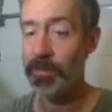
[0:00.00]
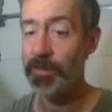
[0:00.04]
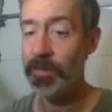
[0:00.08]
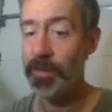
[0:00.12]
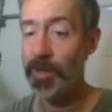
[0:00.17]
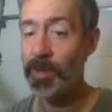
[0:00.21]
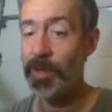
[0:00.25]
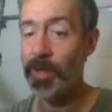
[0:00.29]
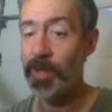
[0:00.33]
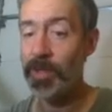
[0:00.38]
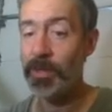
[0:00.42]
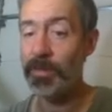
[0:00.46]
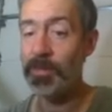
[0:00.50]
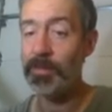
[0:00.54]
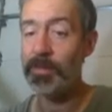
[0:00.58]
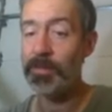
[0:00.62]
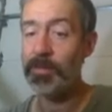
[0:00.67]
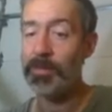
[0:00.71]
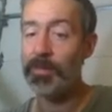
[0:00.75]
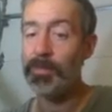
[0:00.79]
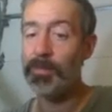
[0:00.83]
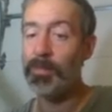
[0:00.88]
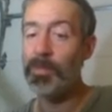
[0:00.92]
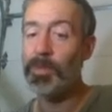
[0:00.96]
can
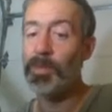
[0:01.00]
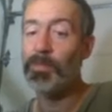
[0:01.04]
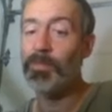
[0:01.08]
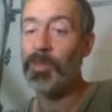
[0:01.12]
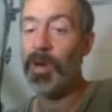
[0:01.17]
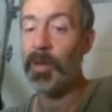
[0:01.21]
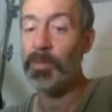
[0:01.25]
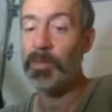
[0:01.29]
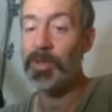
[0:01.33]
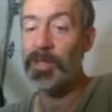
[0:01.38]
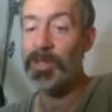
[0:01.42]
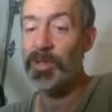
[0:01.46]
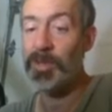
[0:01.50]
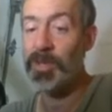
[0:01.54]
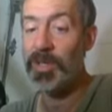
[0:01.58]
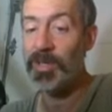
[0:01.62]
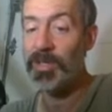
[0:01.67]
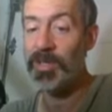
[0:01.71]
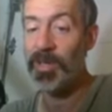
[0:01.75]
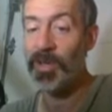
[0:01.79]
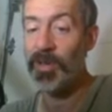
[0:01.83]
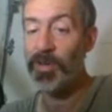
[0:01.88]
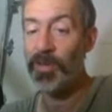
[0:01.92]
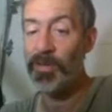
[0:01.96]
probably do
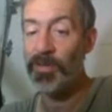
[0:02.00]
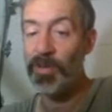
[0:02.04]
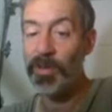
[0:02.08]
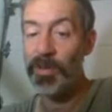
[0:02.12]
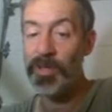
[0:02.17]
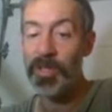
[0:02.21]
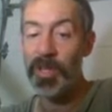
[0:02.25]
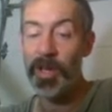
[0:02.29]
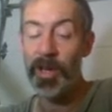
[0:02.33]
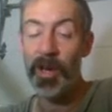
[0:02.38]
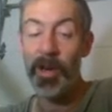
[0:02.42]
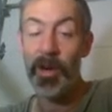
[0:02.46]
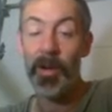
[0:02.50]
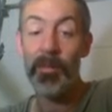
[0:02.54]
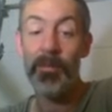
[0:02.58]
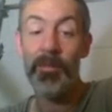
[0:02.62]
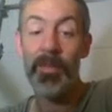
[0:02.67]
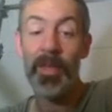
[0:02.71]
this on your first go.